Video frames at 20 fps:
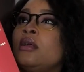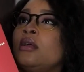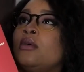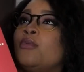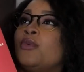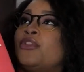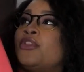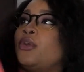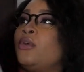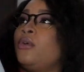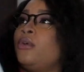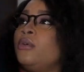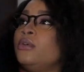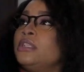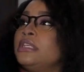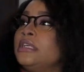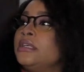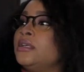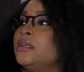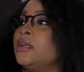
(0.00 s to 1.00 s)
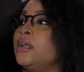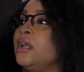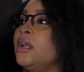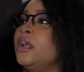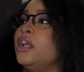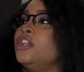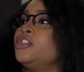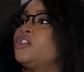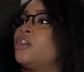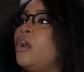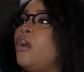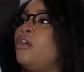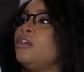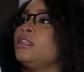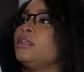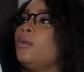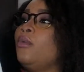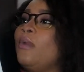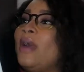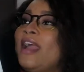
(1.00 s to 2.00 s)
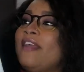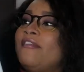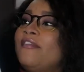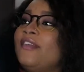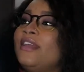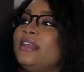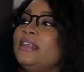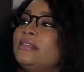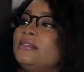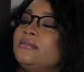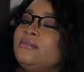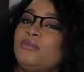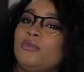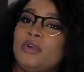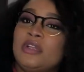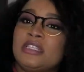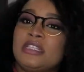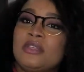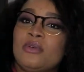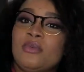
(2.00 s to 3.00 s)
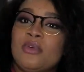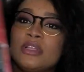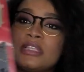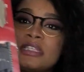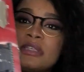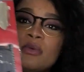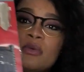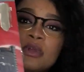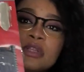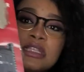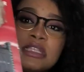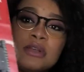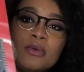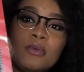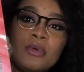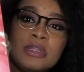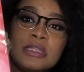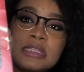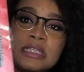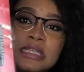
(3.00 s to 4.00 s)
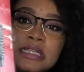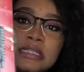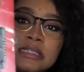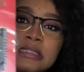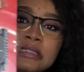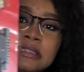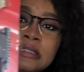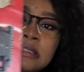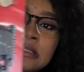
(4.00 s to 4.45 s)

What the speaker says: what's it called? It's called the Wi-Fi one thing